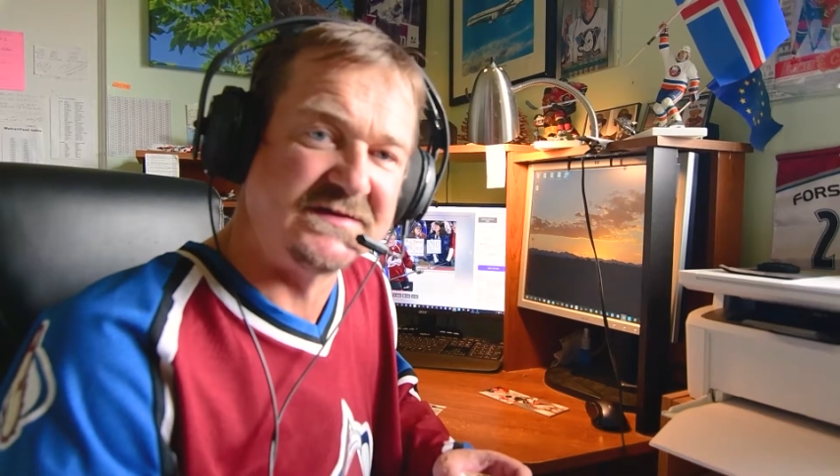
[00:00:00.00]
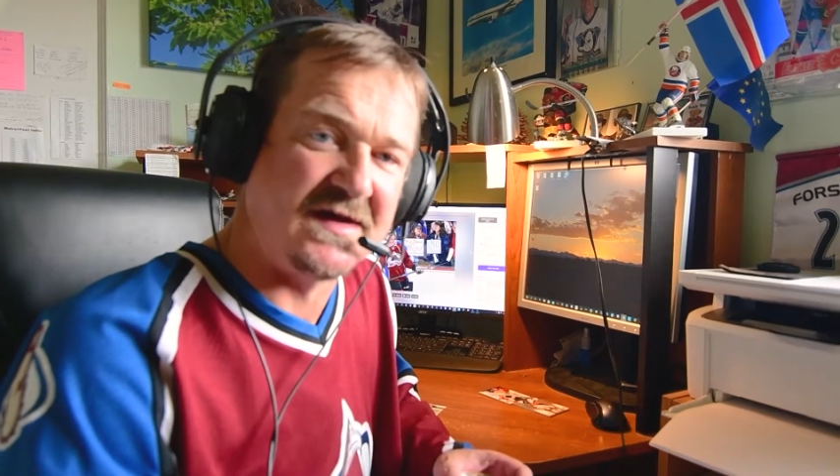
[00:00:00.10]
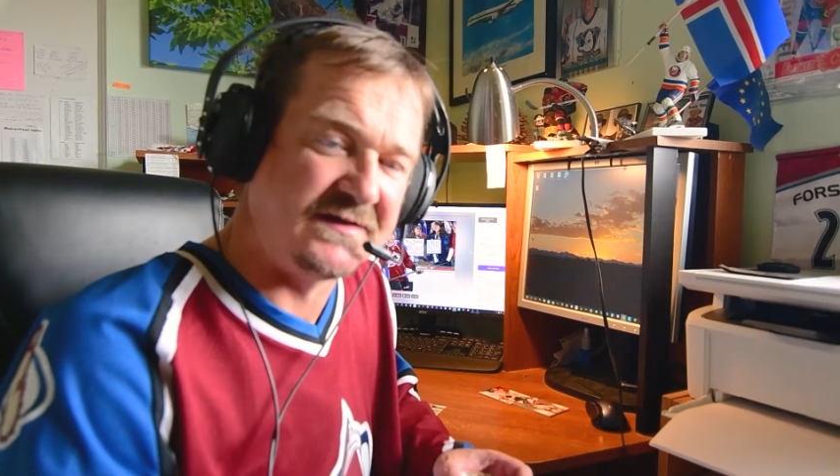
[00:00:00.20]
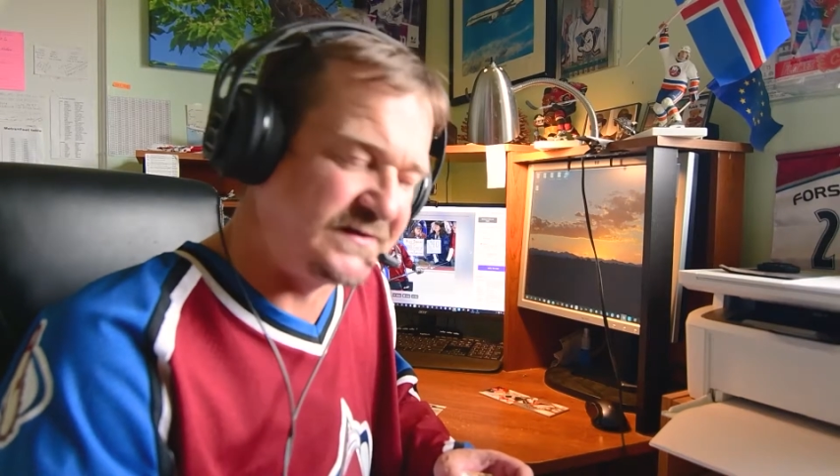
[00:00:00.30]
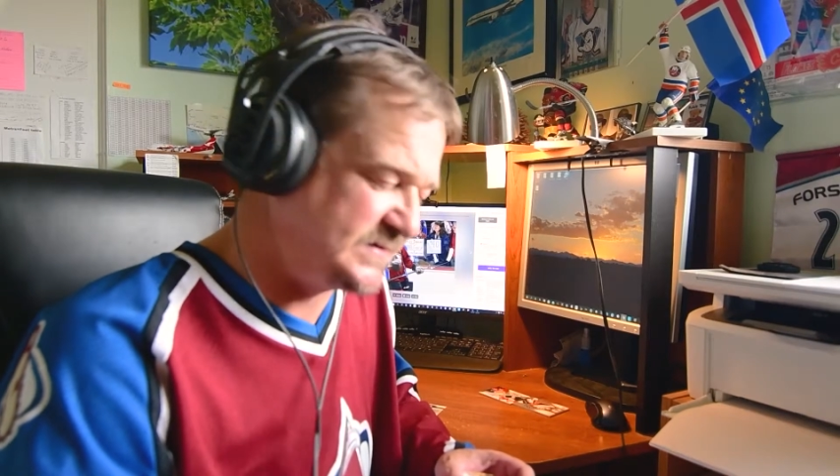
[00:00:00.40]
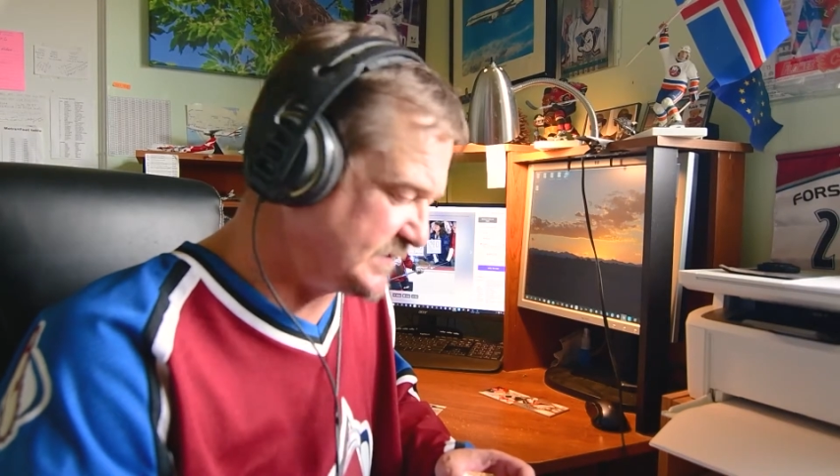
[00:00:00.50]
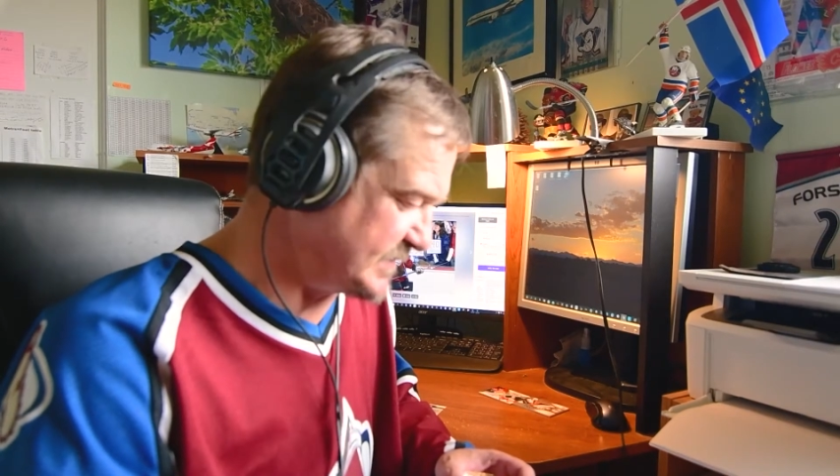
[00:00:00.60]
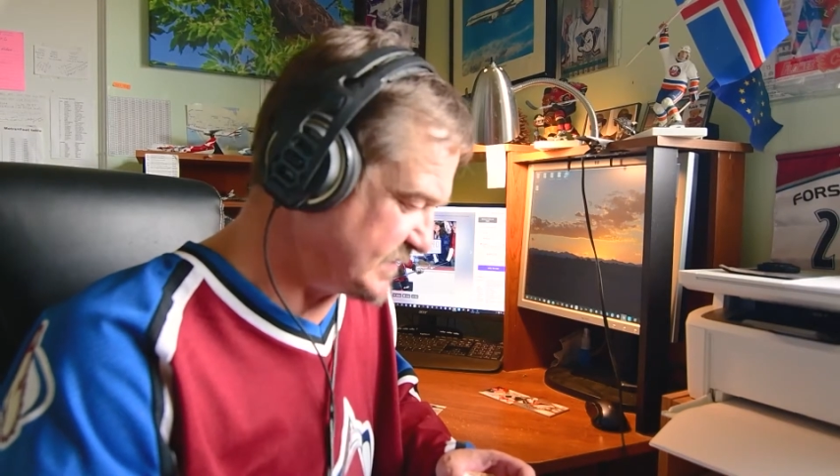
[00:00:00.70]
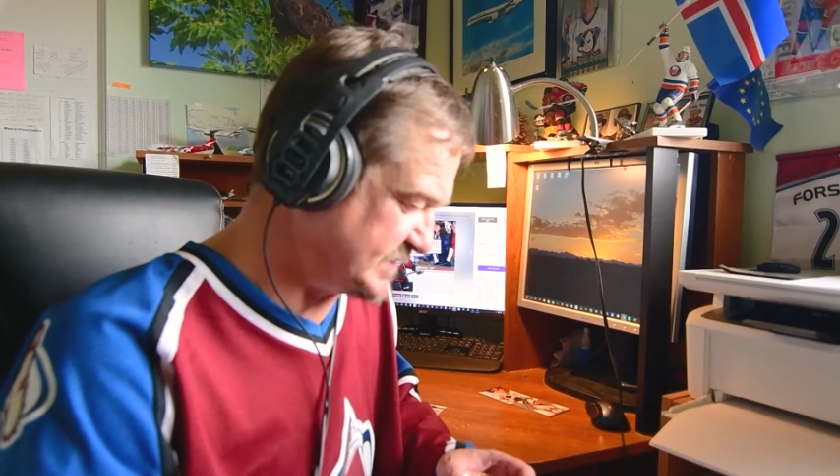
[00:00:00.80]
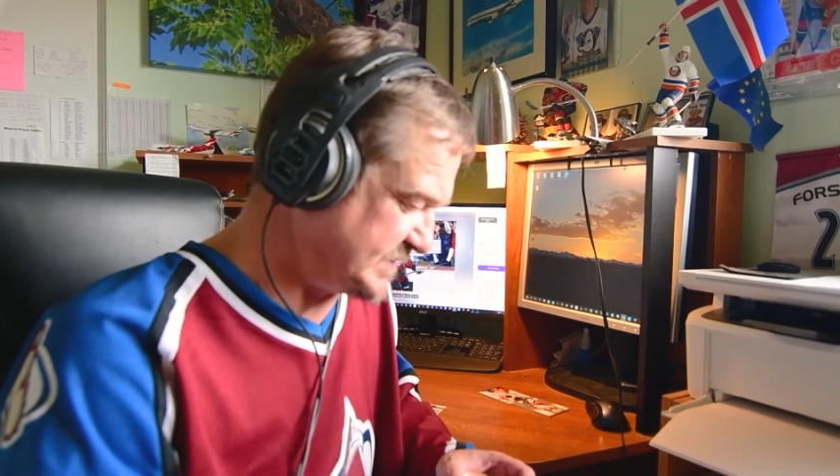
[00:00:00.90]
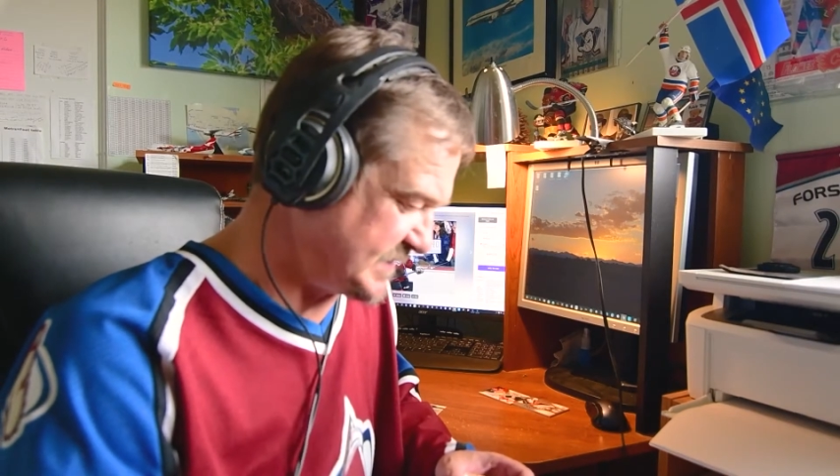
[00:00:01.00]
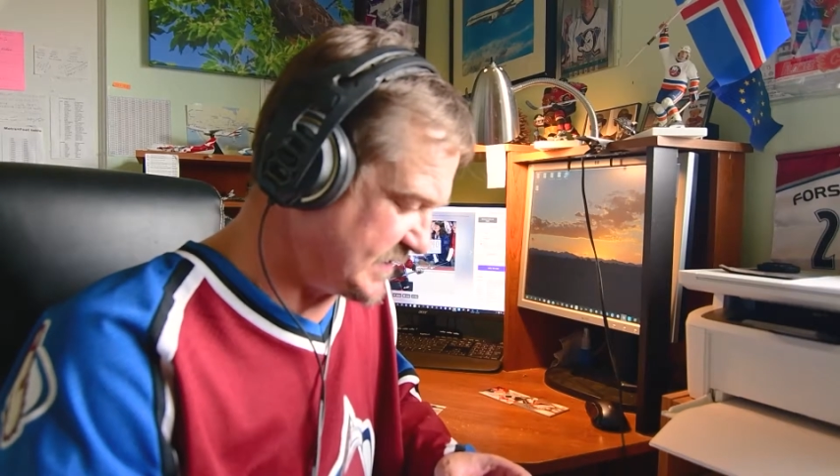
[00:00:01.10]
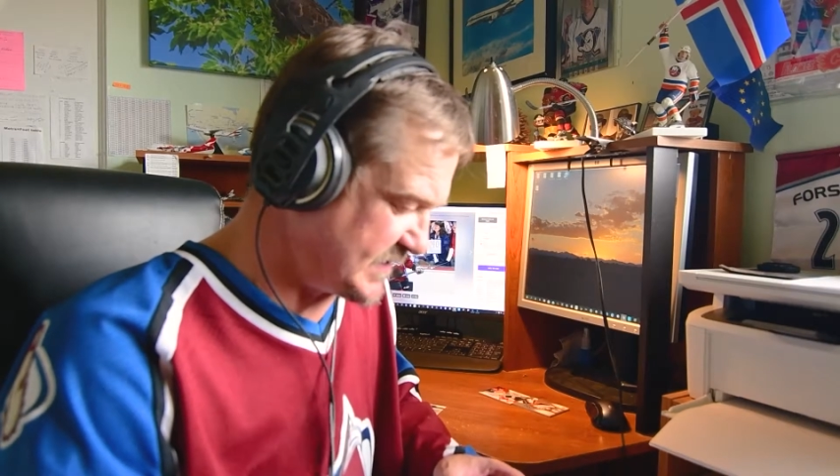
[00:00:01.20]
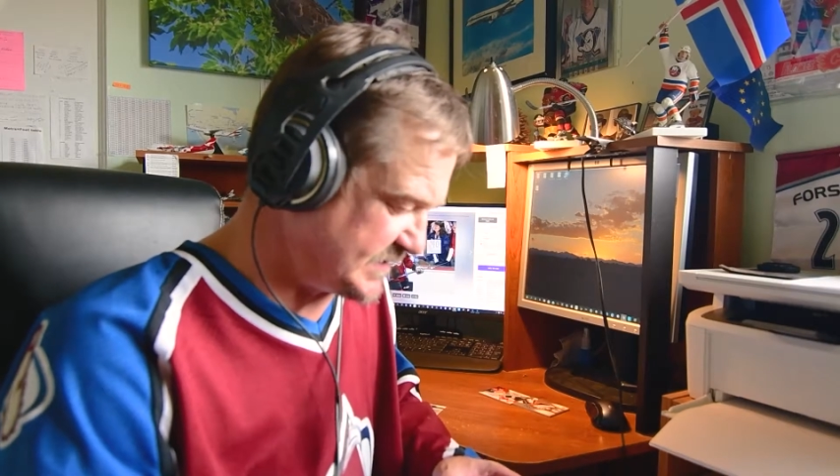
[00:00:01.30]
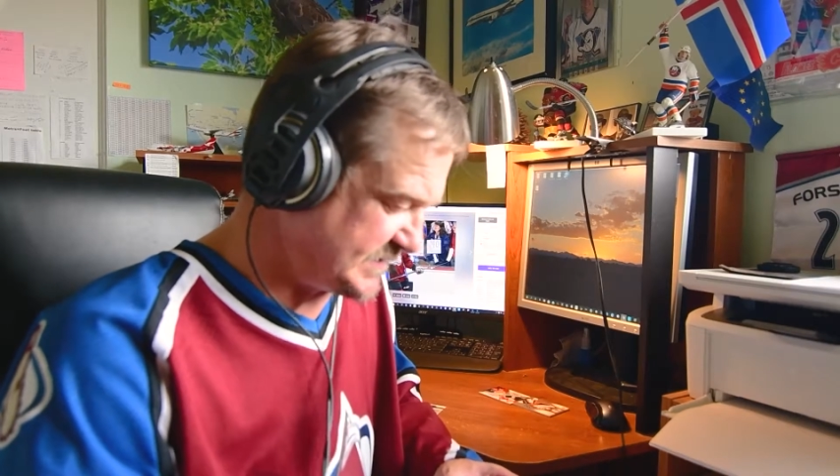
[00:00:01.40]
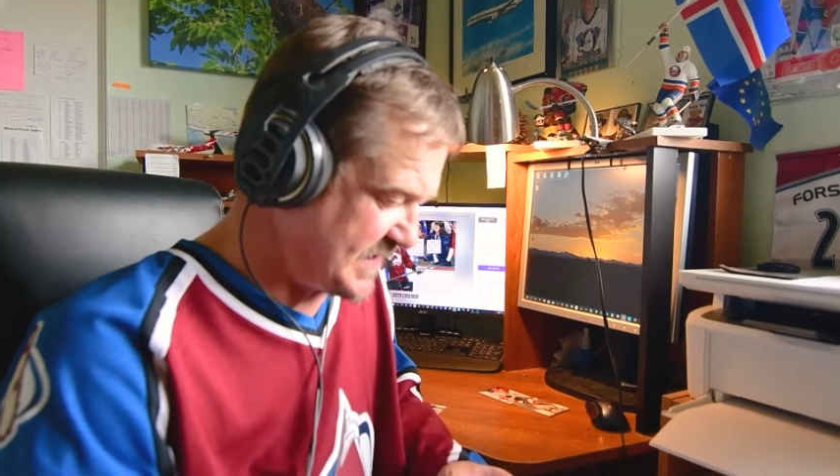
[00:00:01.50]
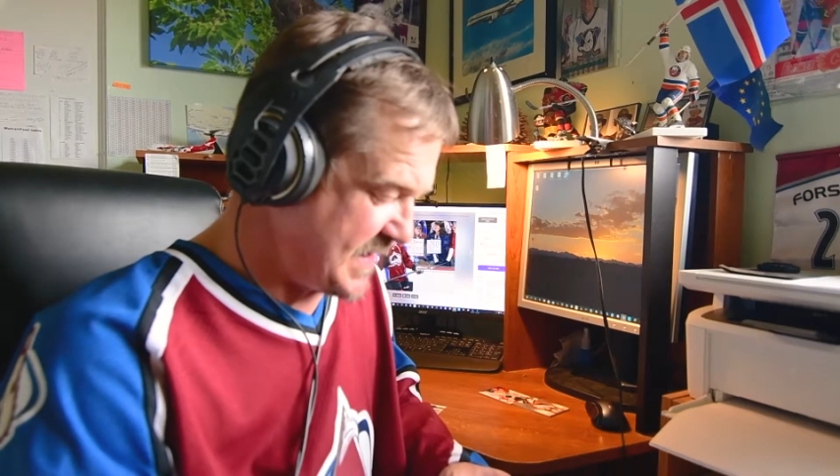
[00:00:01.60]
and hundreds of those stickers.